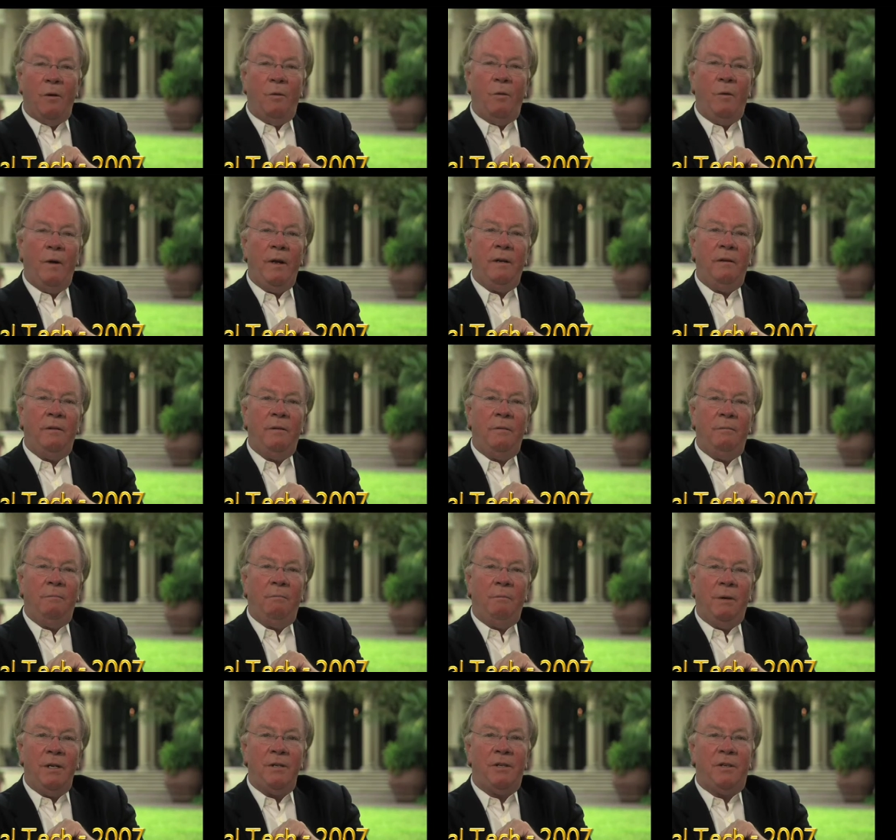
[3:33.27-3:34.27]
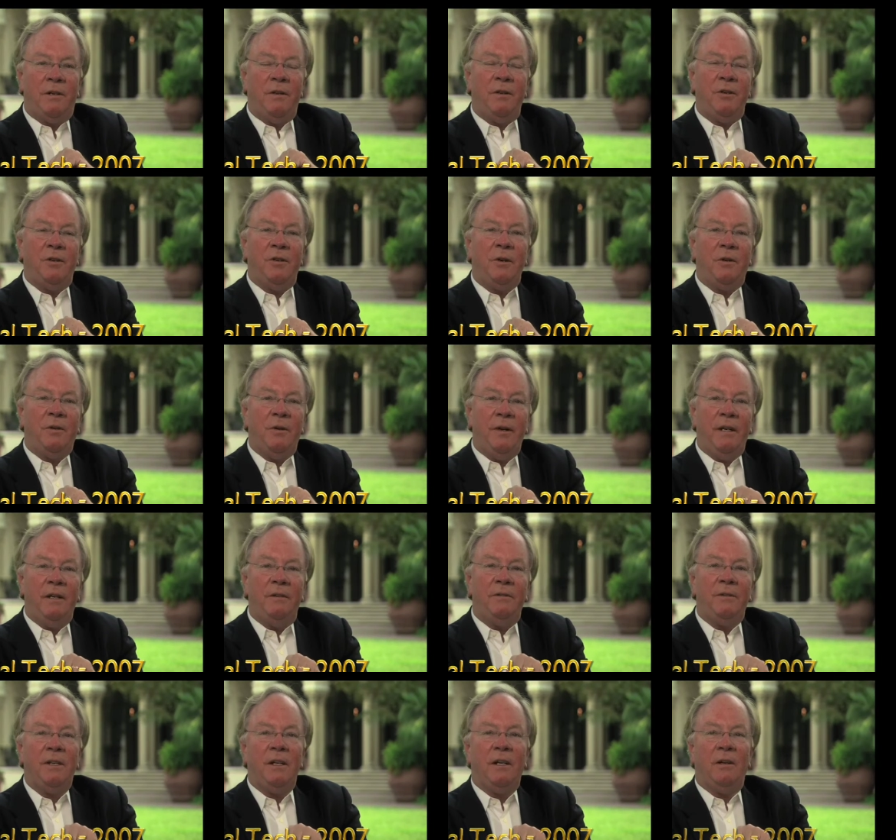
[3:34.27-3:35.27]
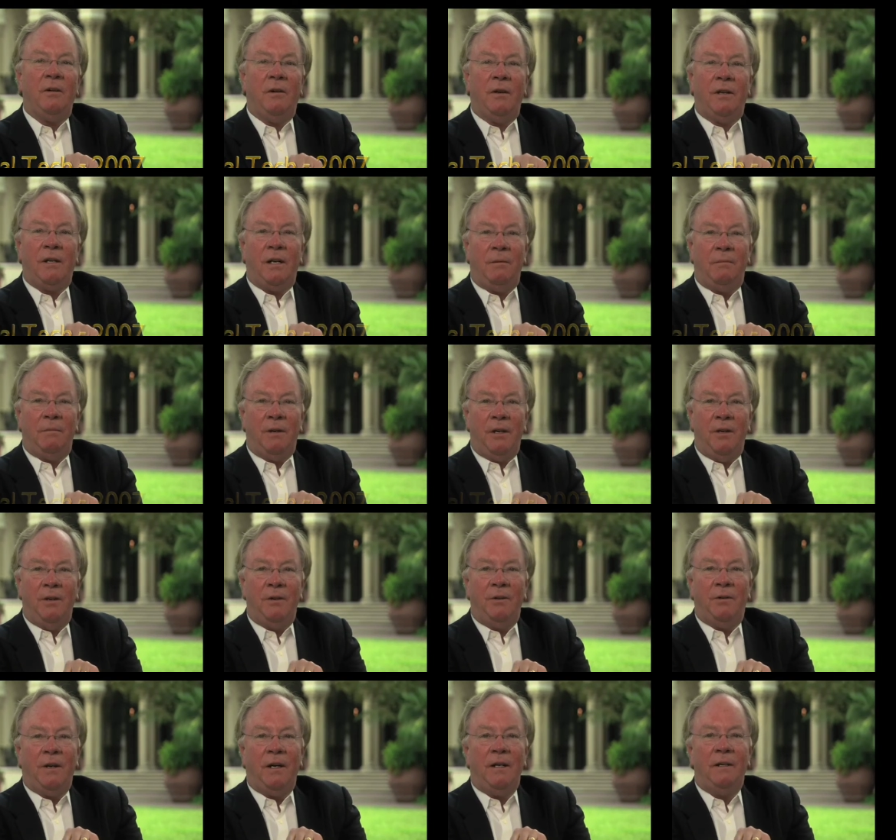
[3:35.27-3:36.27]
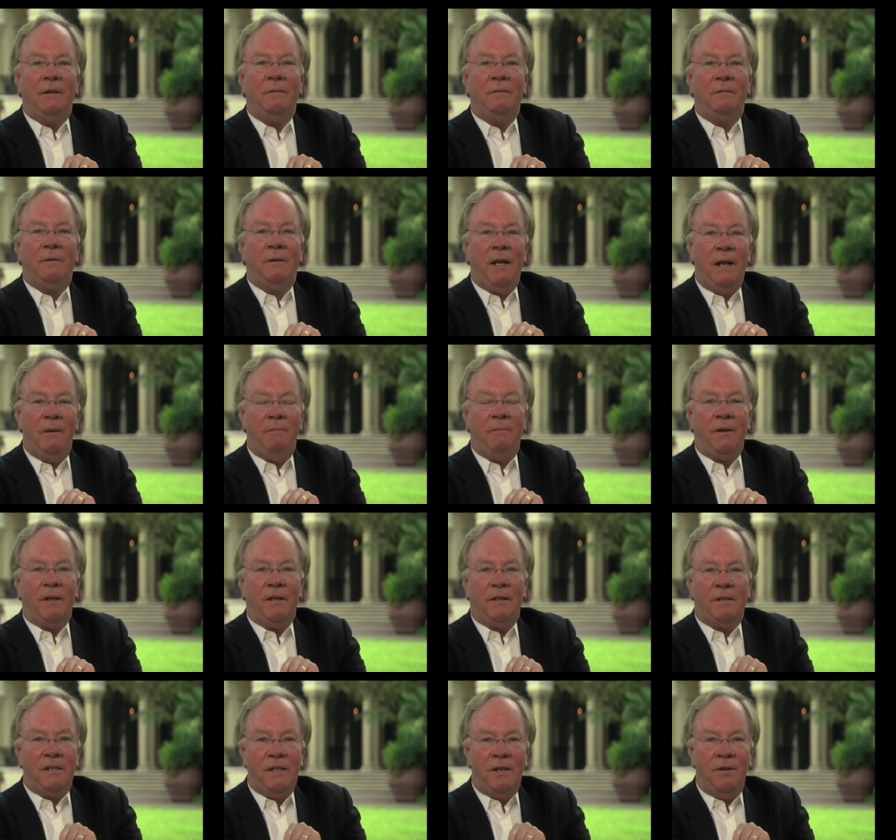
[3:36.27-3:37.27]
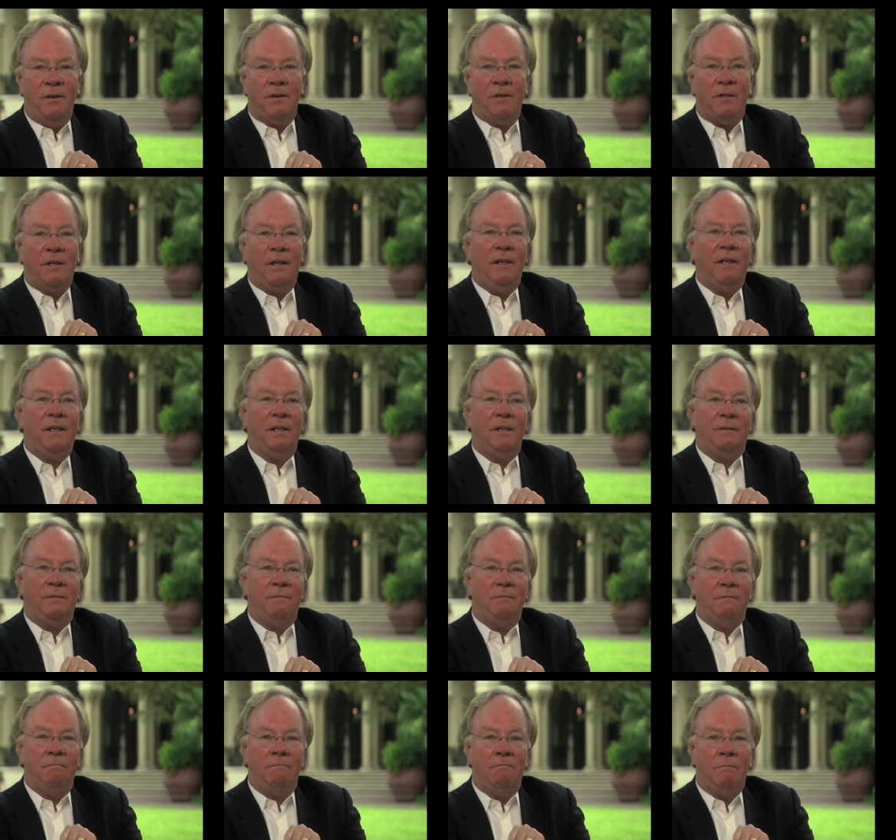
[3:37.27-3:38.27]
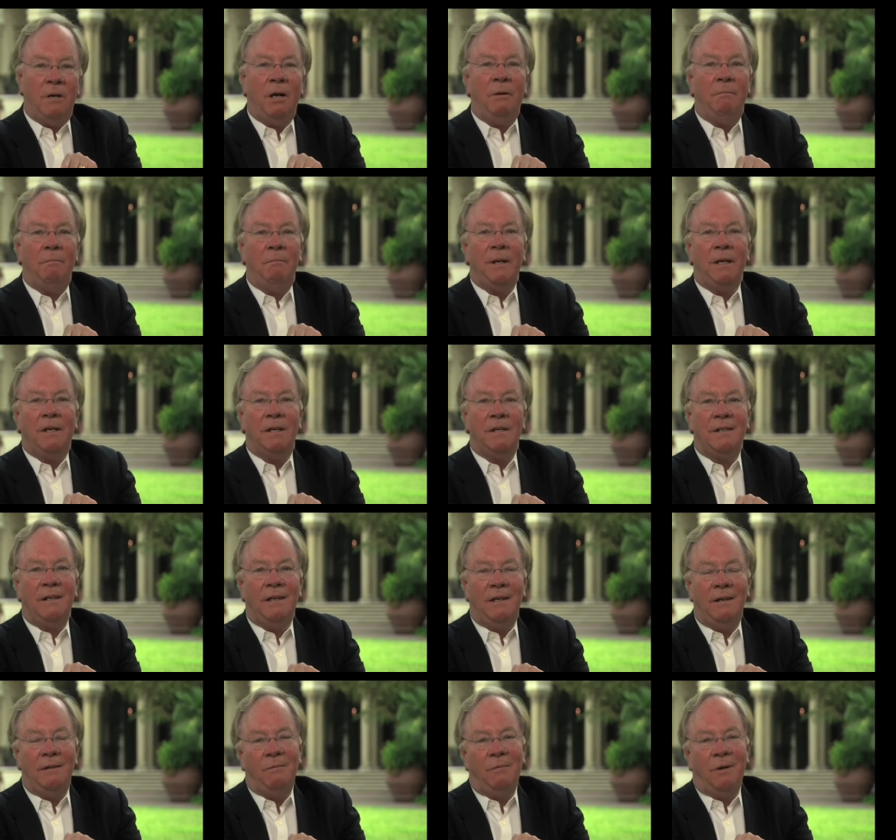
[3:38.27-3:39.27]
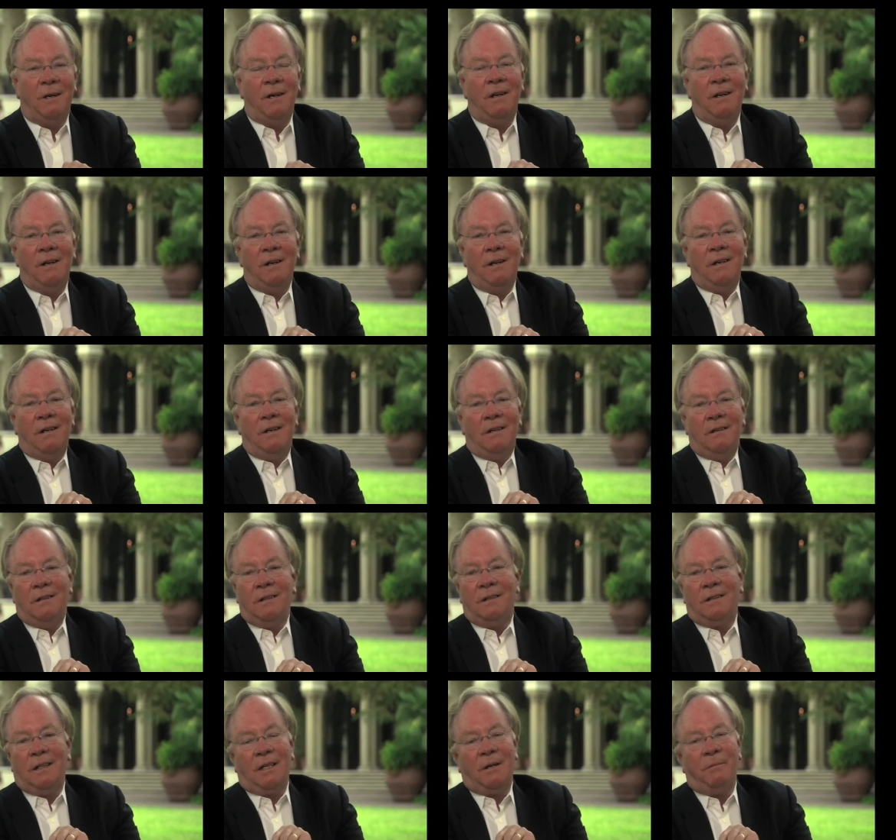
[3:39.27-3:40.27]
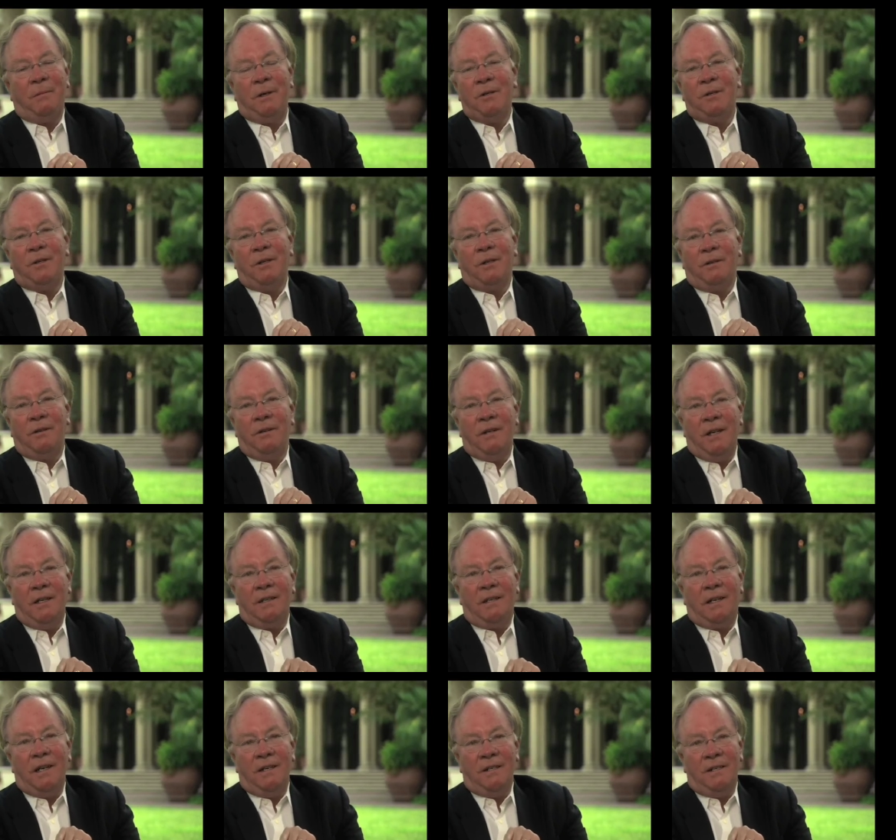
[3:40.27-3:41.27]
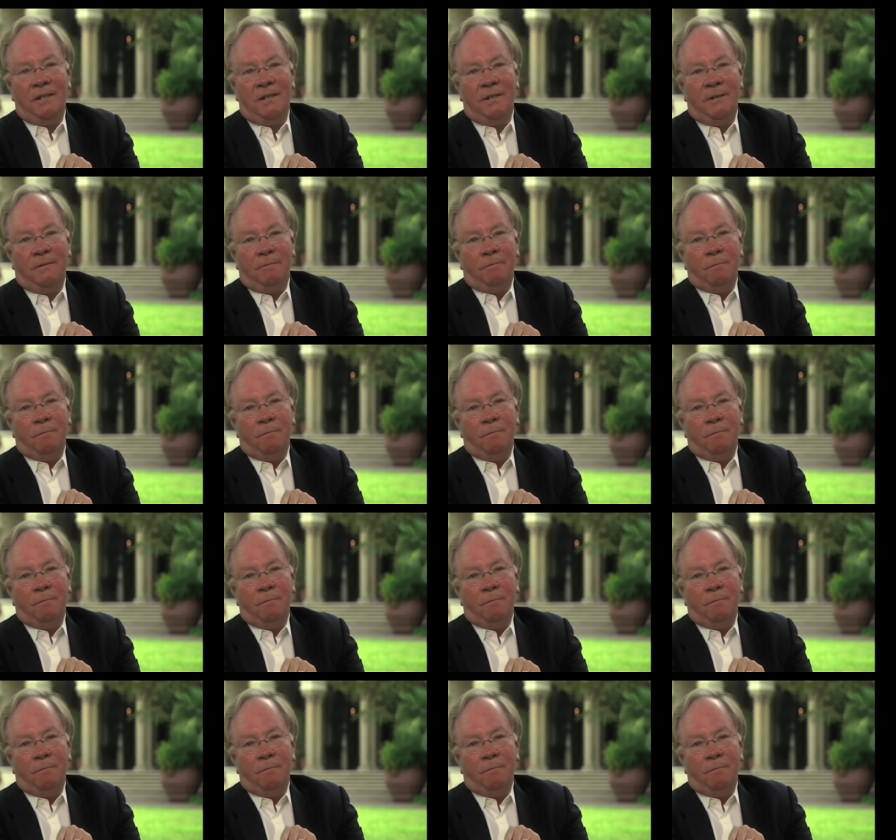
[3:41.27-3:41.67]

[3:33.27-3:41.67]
when much to the chagrin of Shell Oil Company, who tried to keep their senior scientists mum because they didn't want to look like a bunch of nutcases,